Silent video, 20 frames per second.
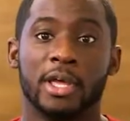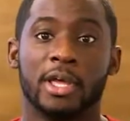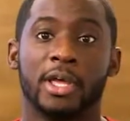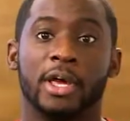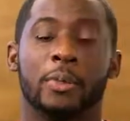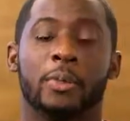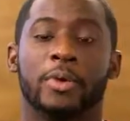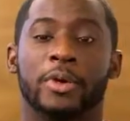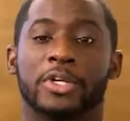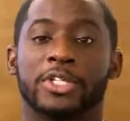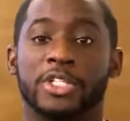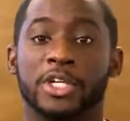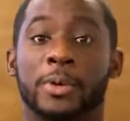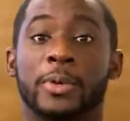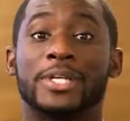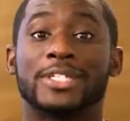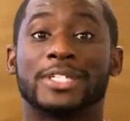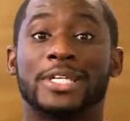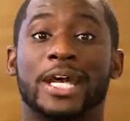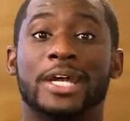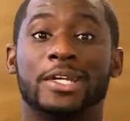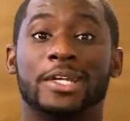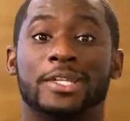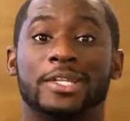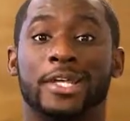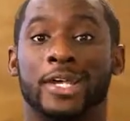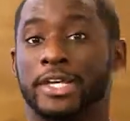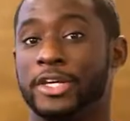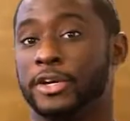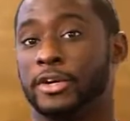and we're so excited
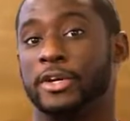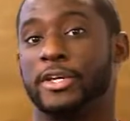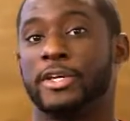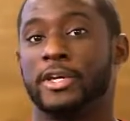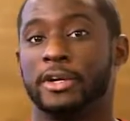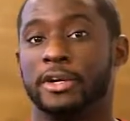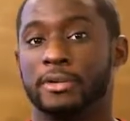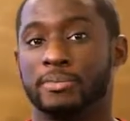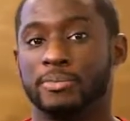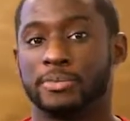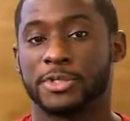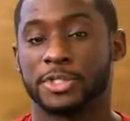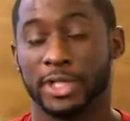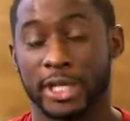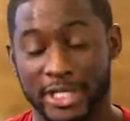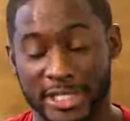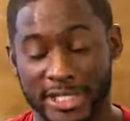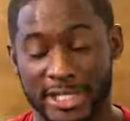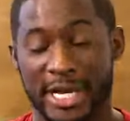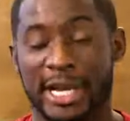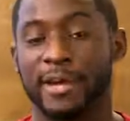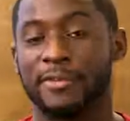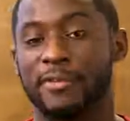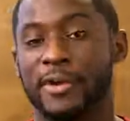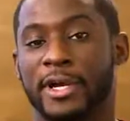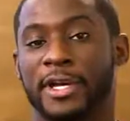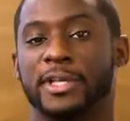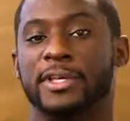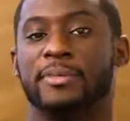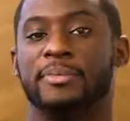that you're here. So let's dive
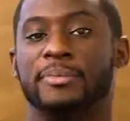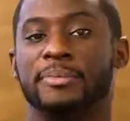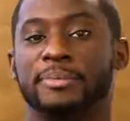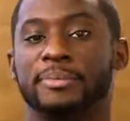right in.